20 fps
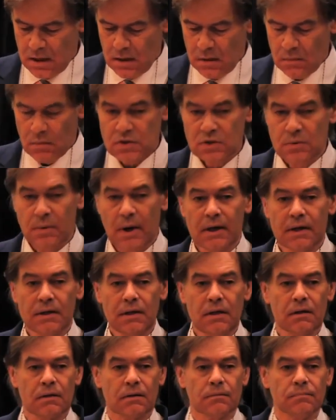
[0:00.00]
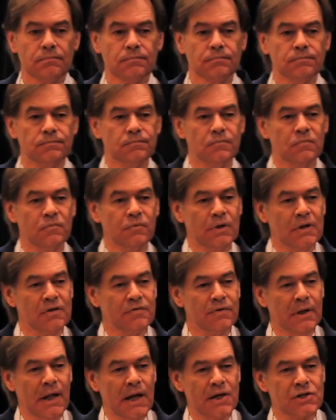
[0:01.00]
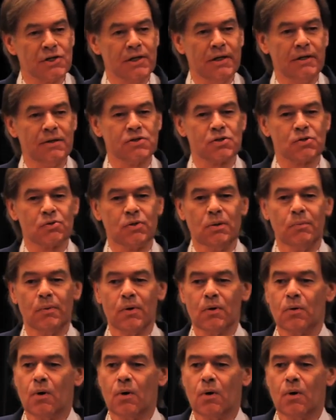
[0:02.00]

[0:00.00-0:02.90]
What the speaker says: was quite a year for the financial industry. We were